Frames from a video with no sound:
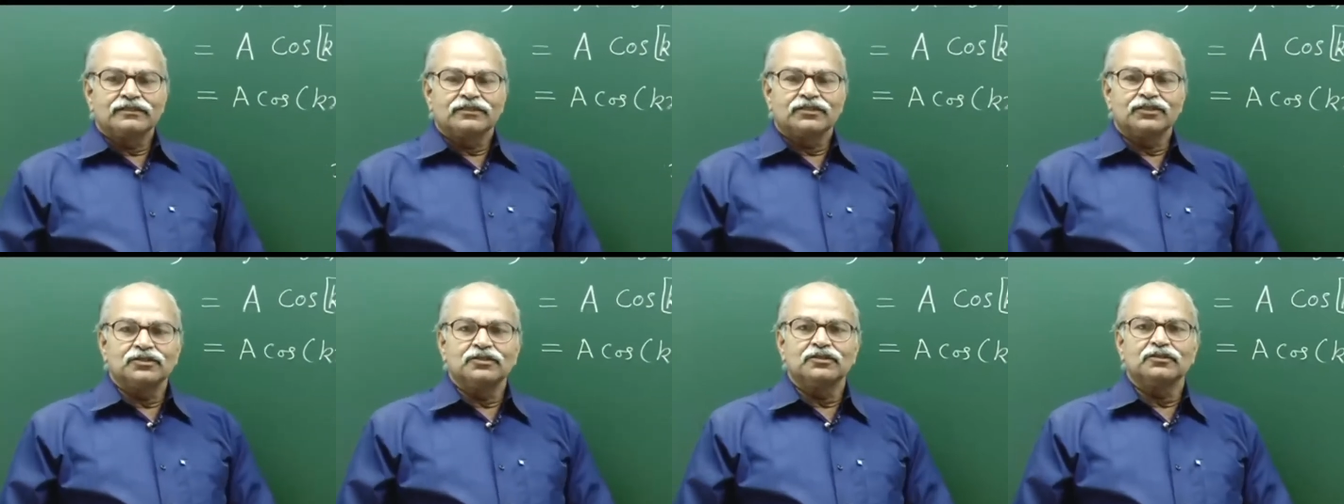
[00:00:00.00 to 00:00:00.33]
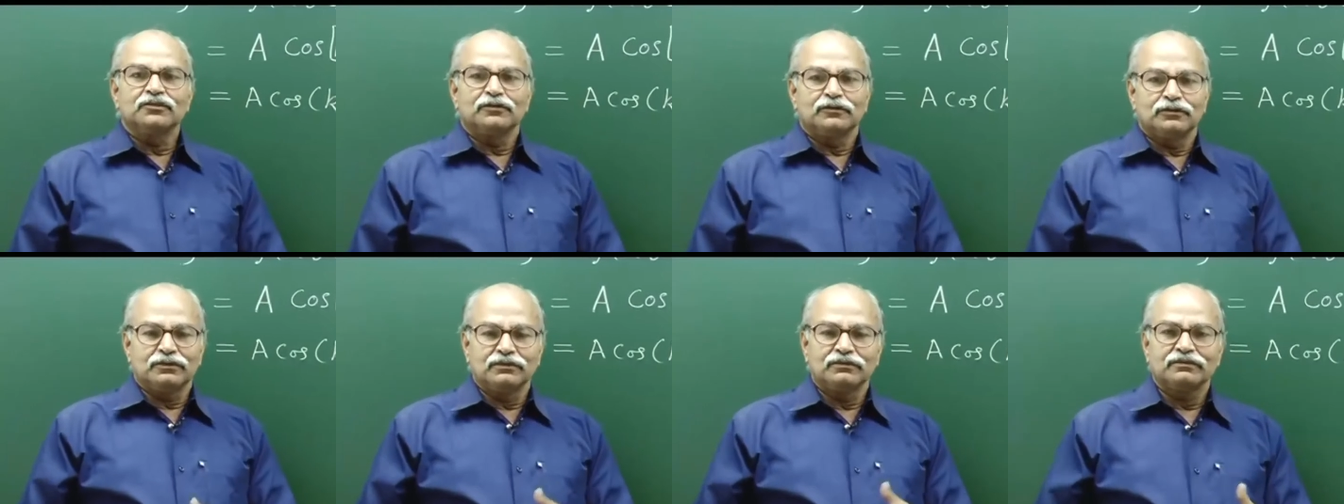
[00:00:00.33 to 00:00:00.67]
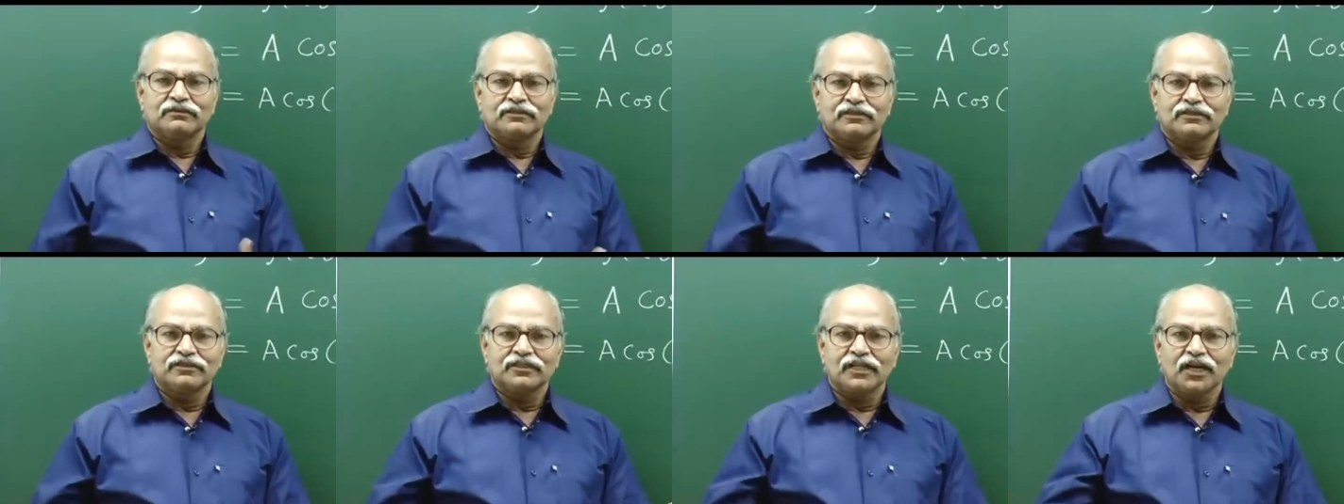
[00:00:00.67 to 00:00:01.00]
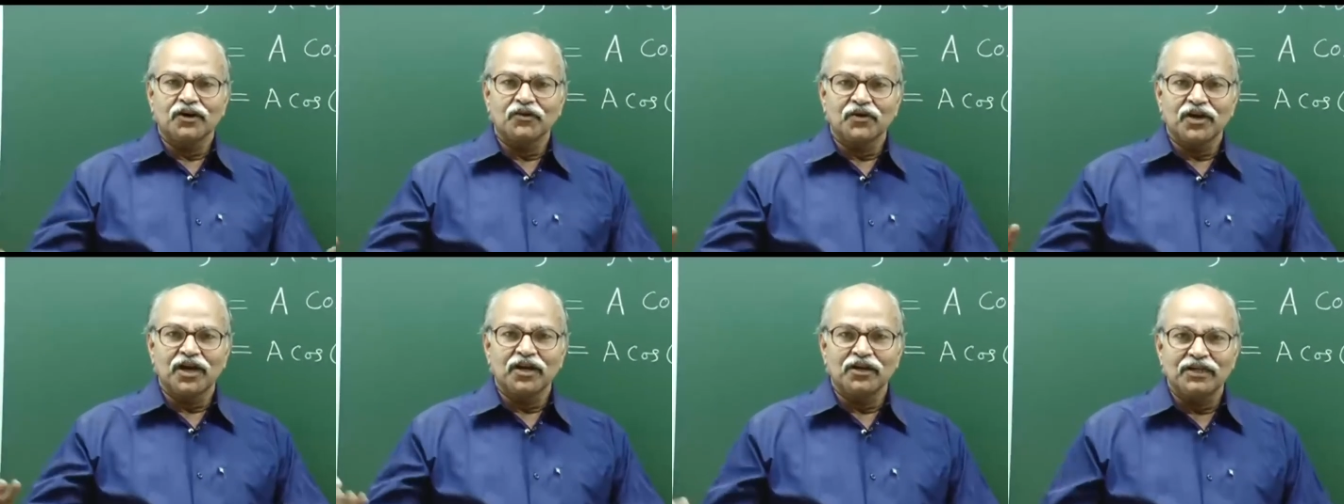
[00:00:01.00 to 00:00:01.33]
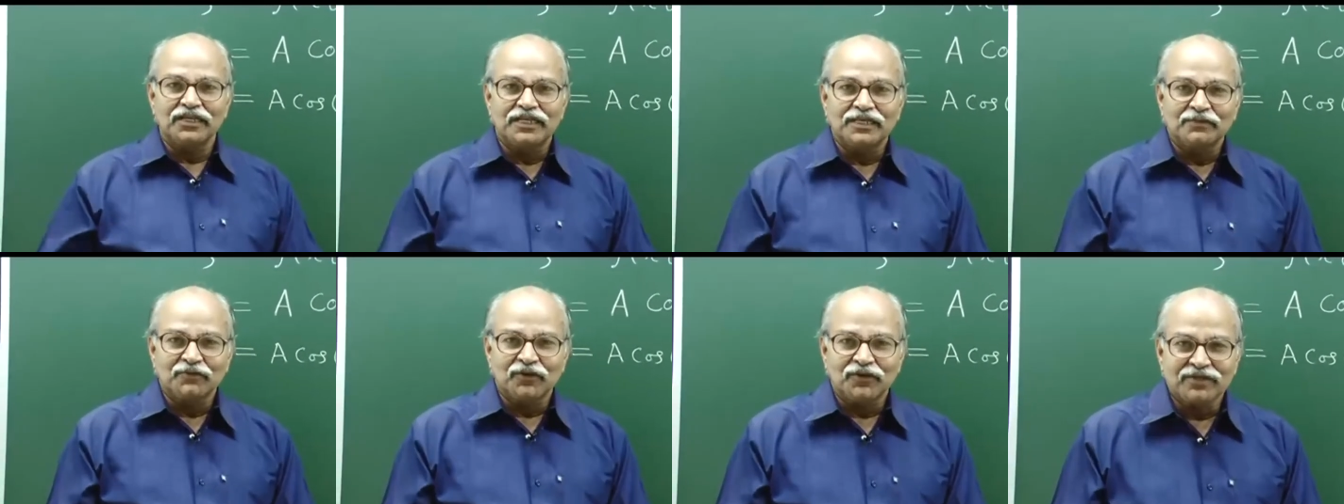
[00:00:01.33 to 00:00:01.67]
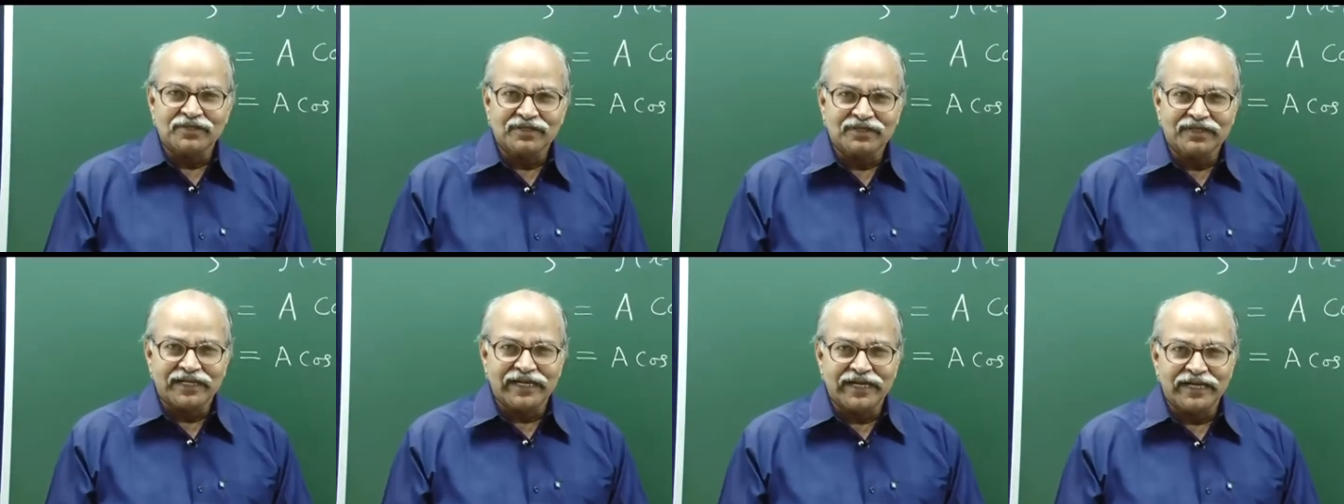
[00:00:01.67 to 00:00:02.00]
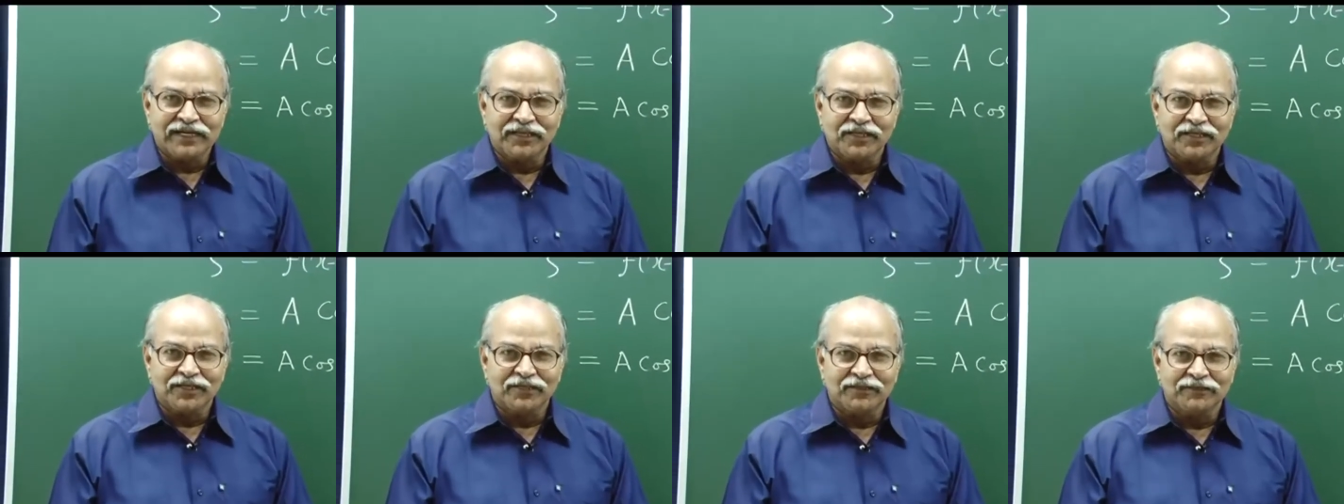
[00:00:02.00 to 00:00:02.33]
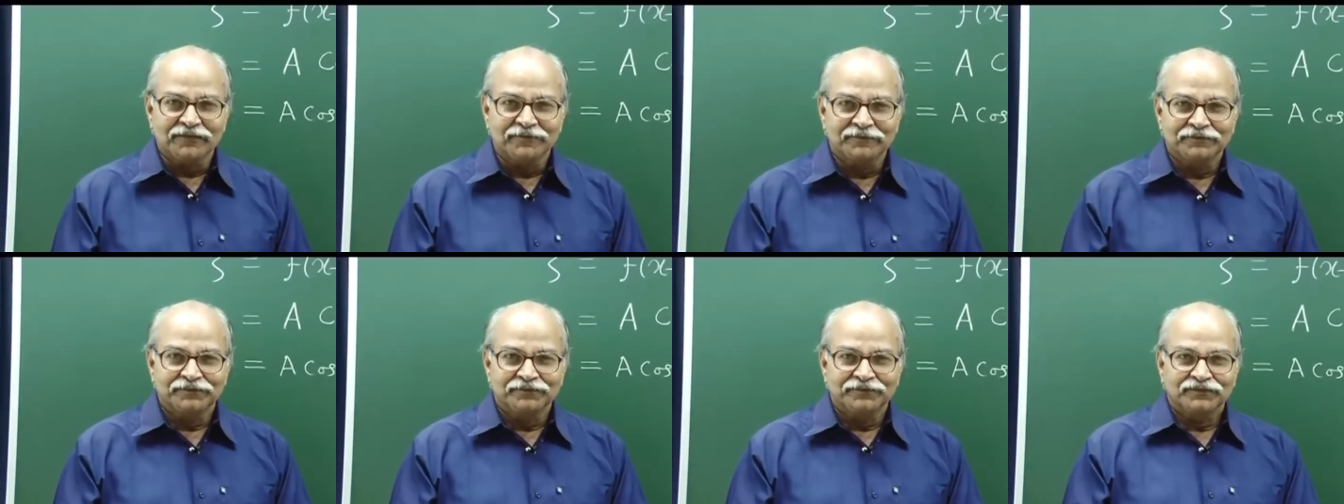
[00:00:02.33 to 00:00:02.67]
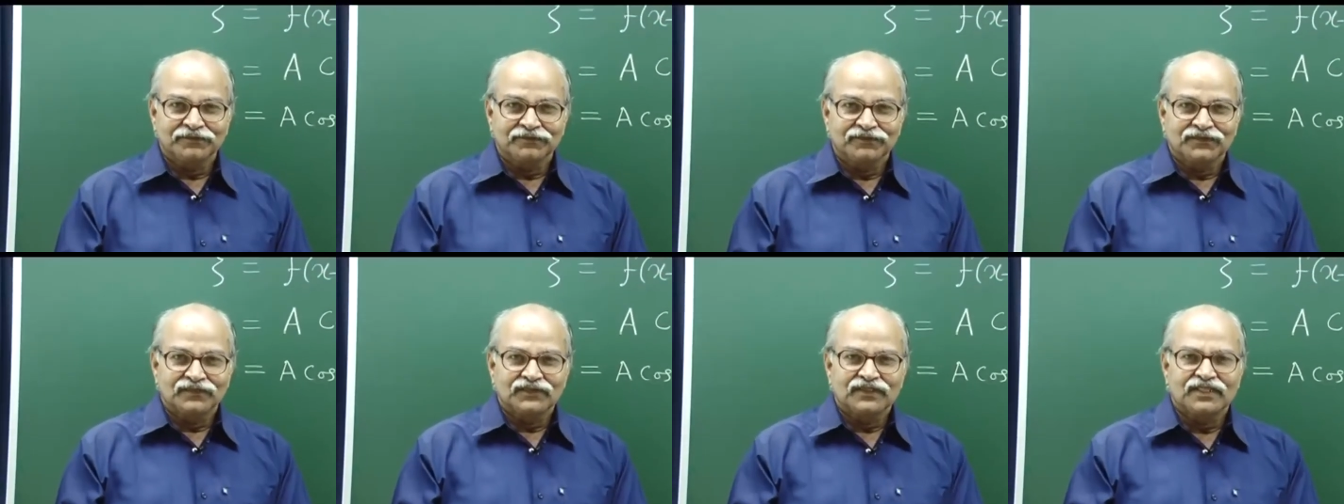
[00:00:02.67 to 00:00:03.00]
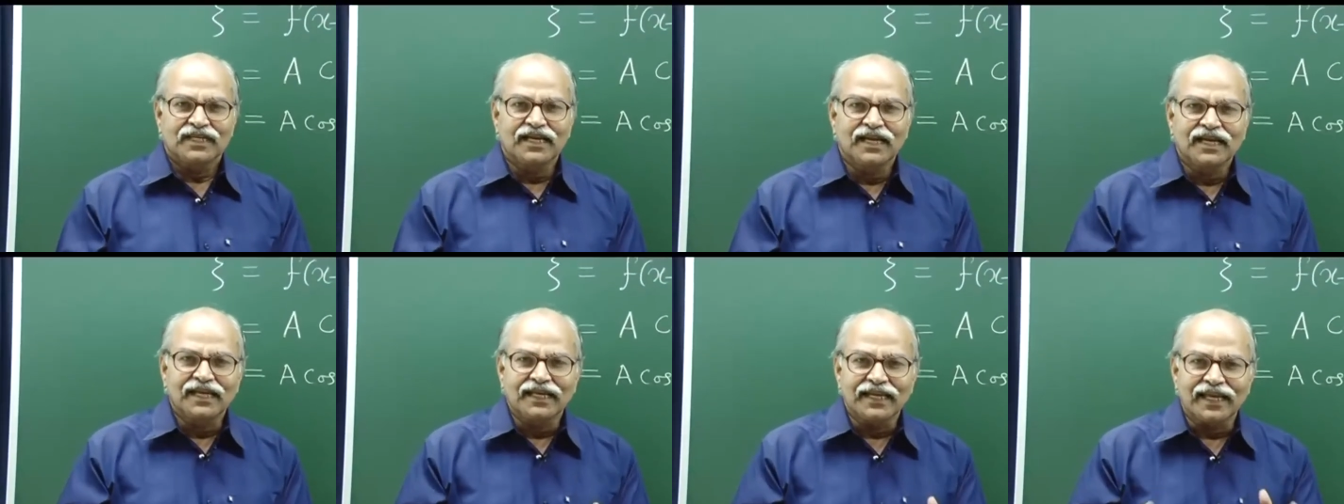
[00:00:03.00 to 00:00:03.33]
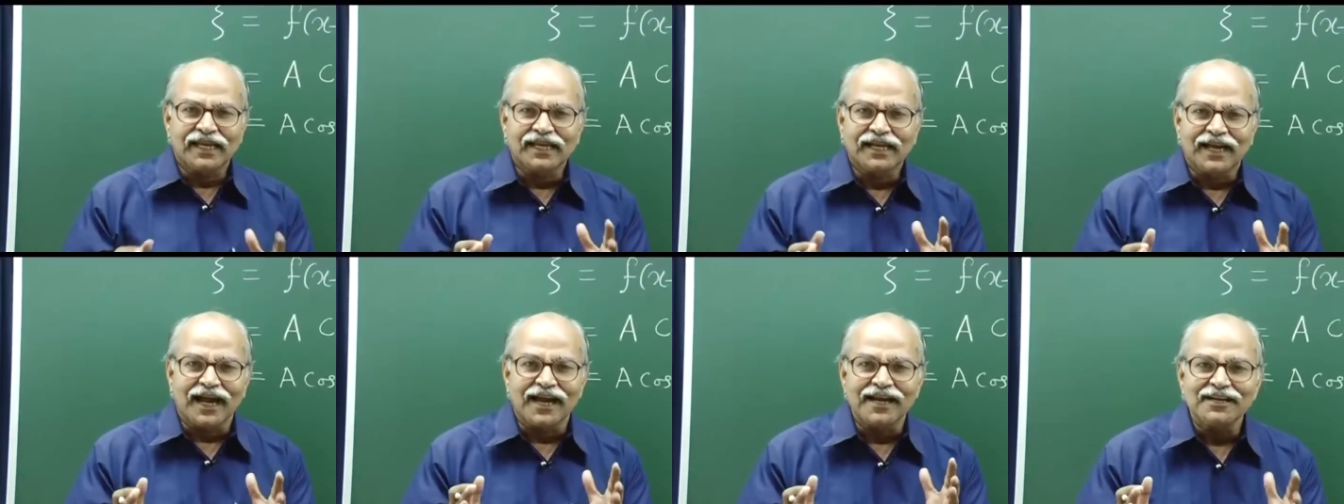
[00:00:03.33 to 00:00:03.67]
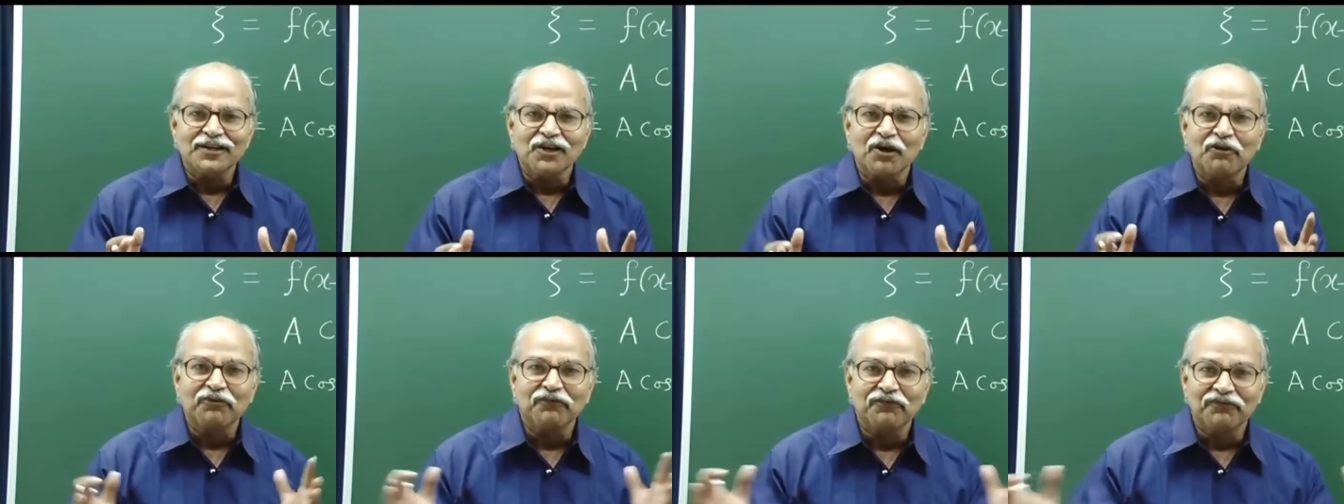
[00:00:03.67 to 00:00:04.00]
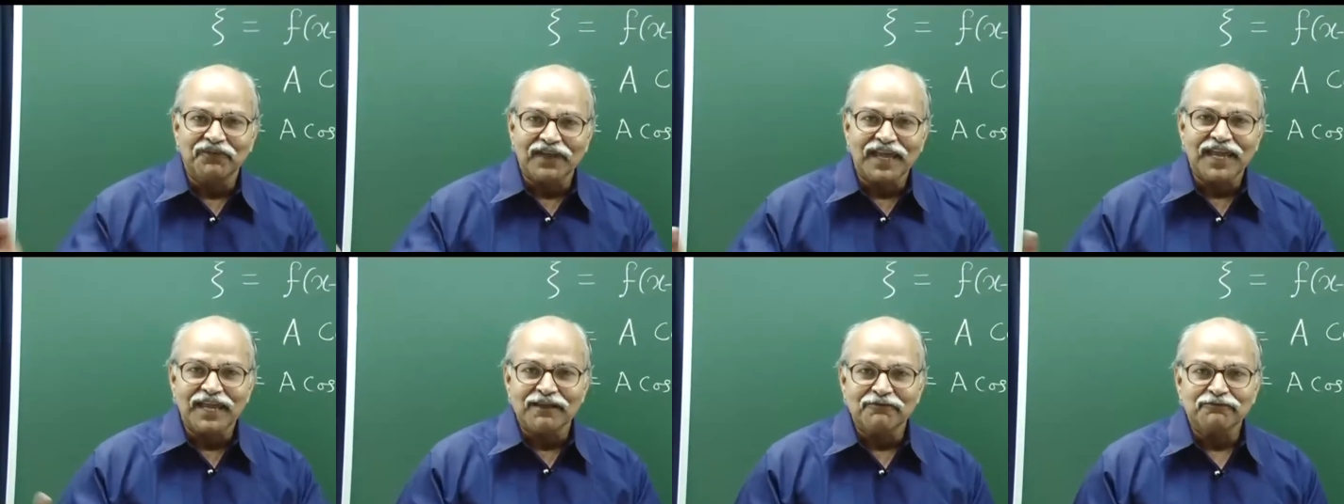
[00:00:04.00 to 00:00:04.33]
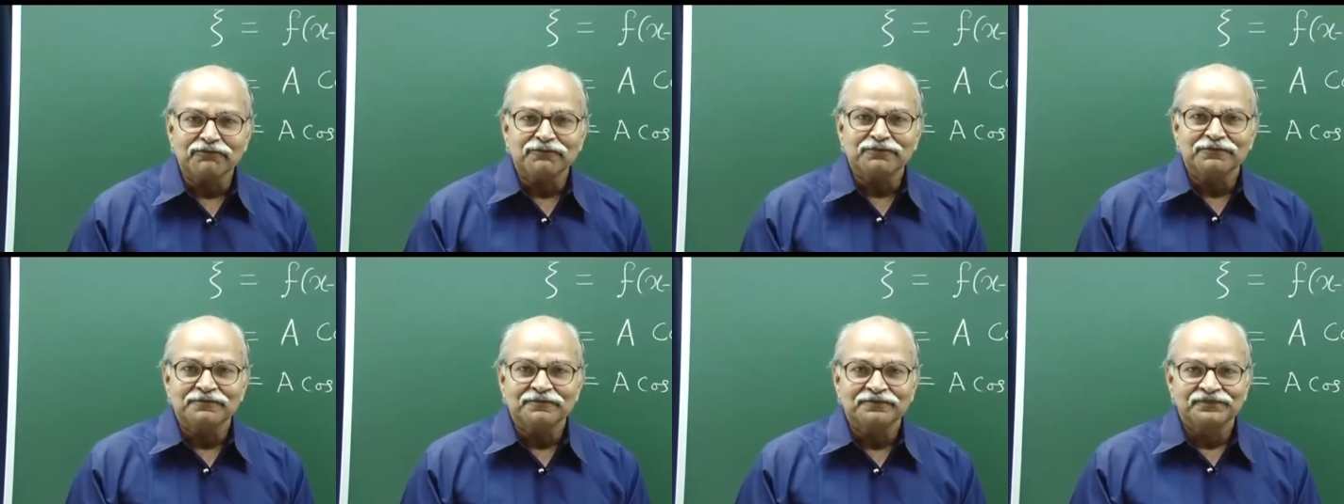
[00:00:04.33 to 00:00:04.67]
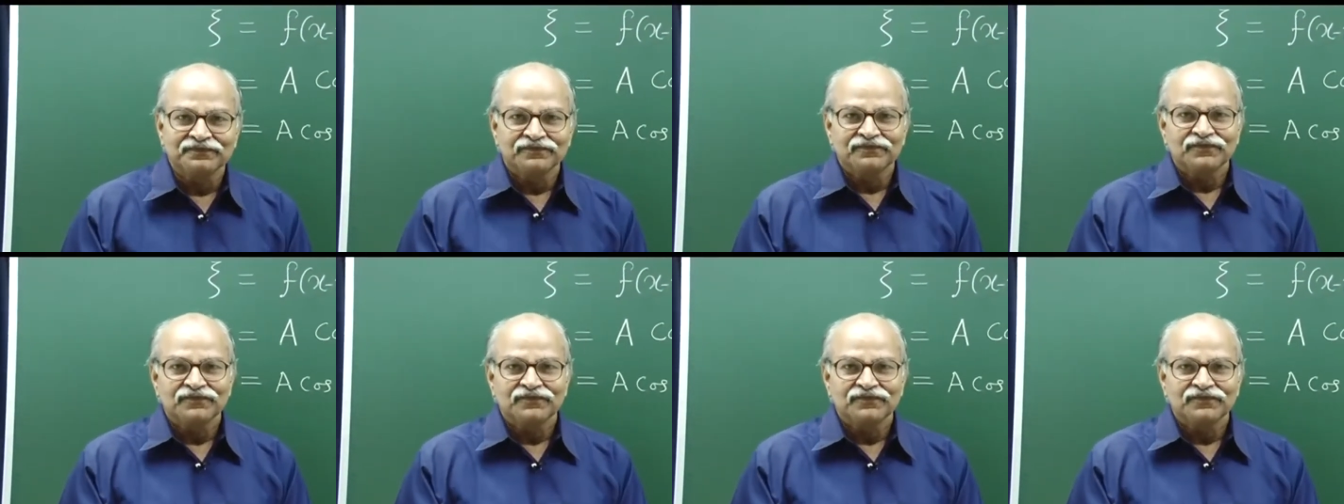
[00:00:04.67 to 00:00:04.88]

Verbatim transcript: So, now I will demonstrate a kind of wave